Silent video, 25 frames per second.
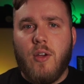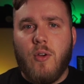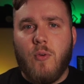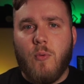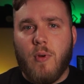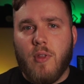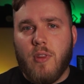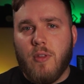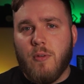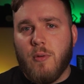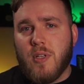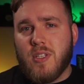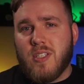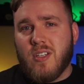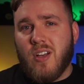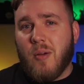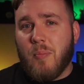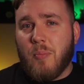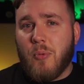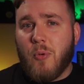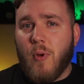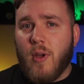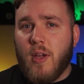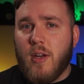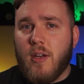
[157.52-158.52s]
whether it's
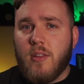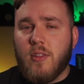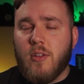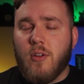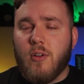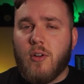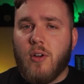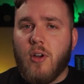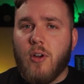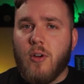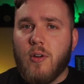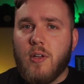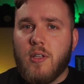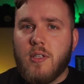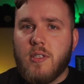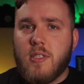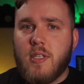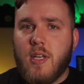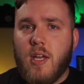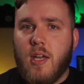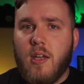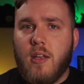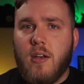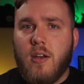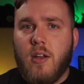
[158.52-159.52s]
upgrading their current
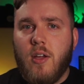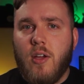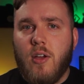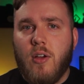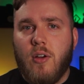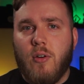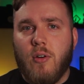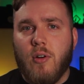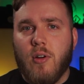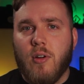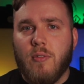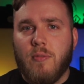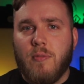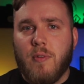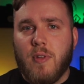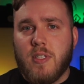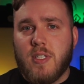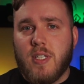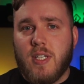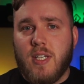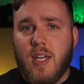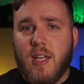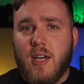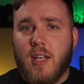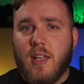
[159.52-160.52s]
site or if
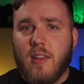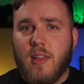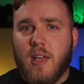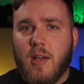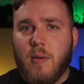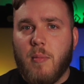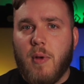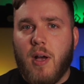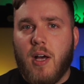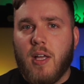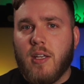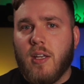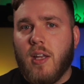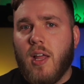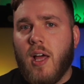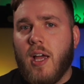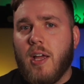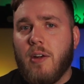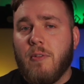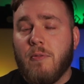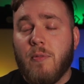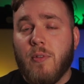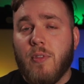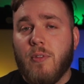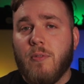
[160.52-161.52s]
it's getting them
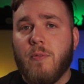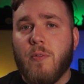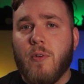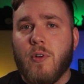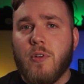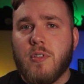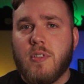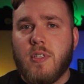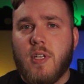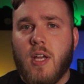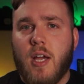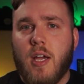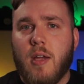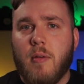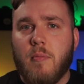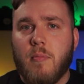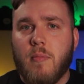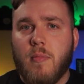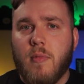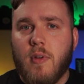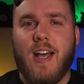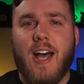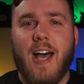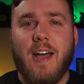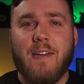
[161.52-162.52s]
online for the first time.
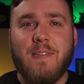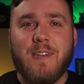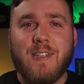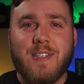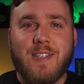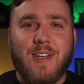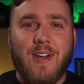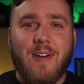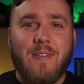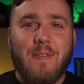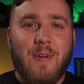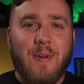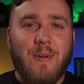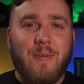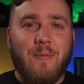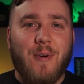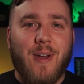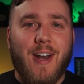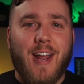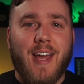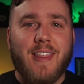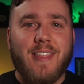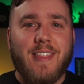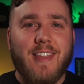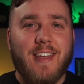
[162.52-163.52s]
I've discovered
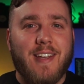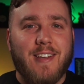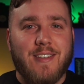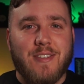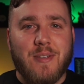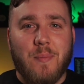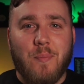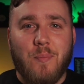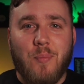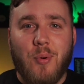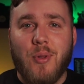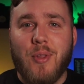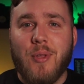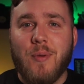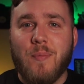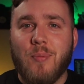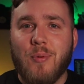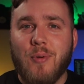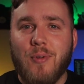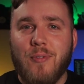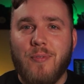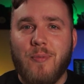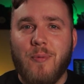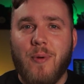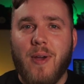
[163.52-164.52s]
what I think is a
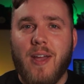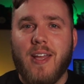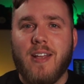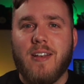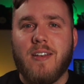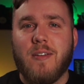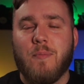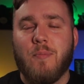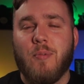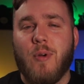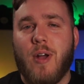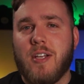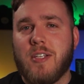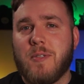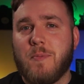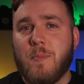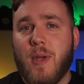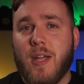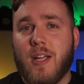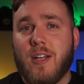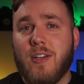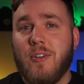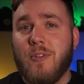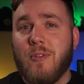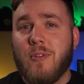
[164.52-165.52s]
bulletproof way to
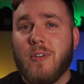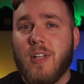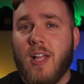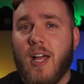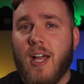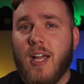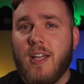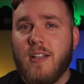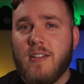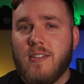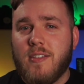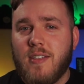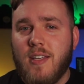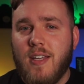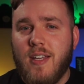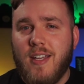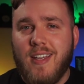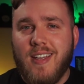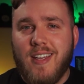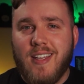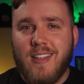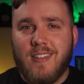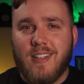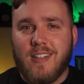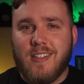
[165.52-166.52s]
prospect new clients
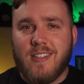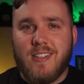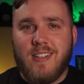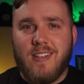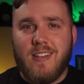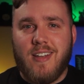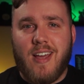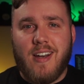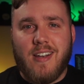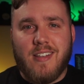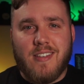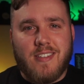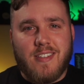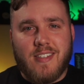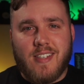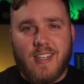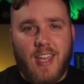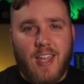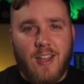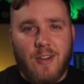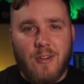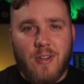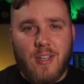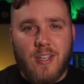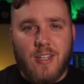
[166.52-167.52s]
that's not as
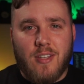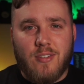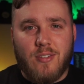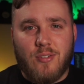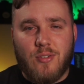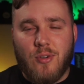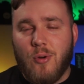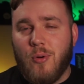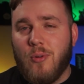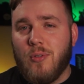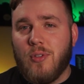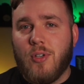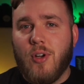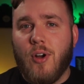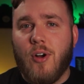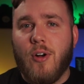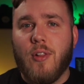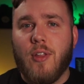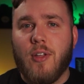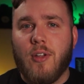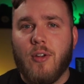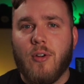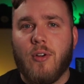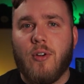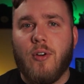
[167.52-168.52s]
scary as cold
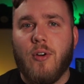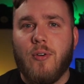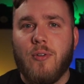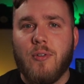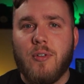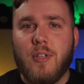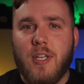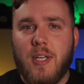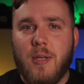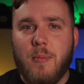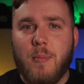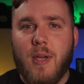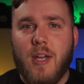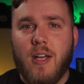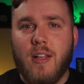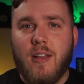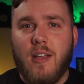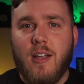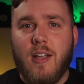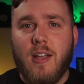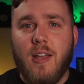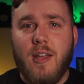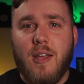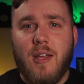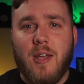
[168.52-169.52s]
calling or cold
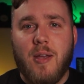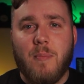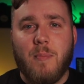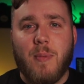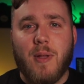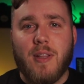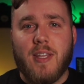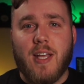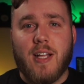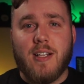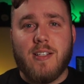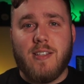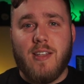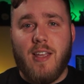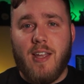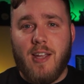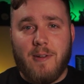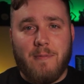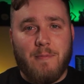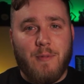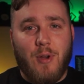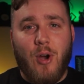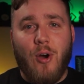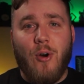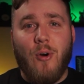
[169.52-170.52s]
emailing, but that's
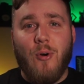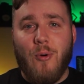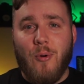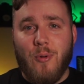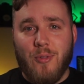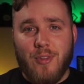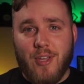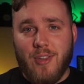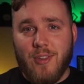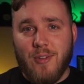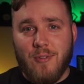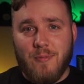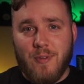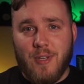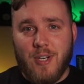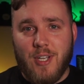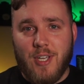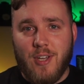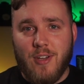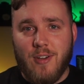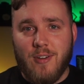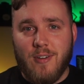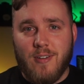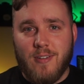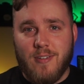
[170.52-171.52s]
like a whole nother
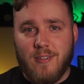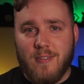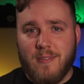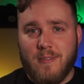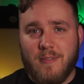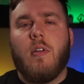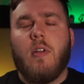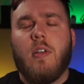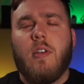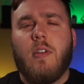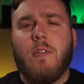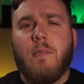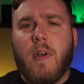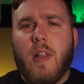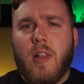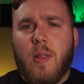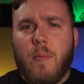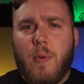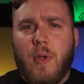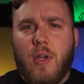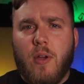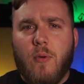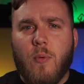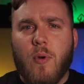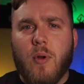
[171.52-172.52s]
video.
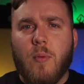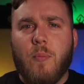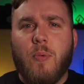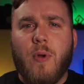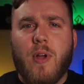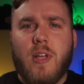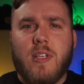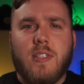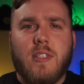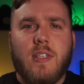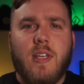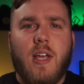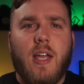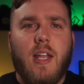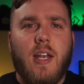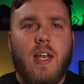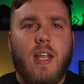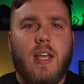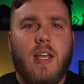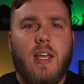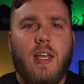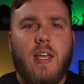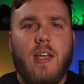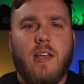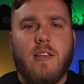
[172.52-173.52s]
Developing a WordPress site
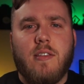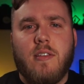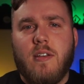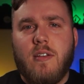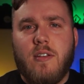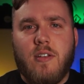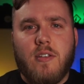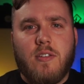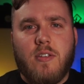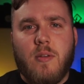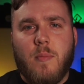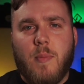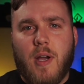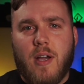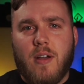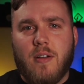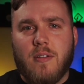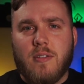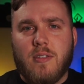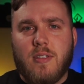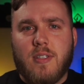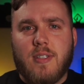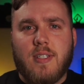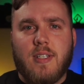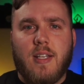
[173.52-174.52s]
isn't just
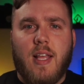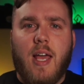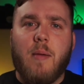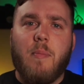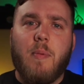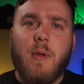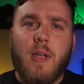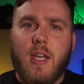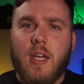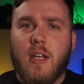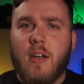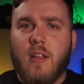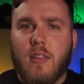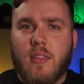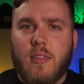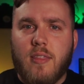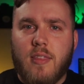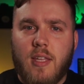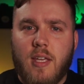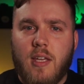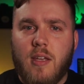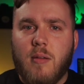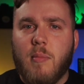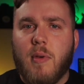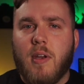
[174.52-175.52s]
about slapping in a
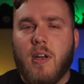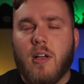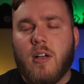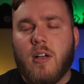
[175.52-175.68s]
theme and a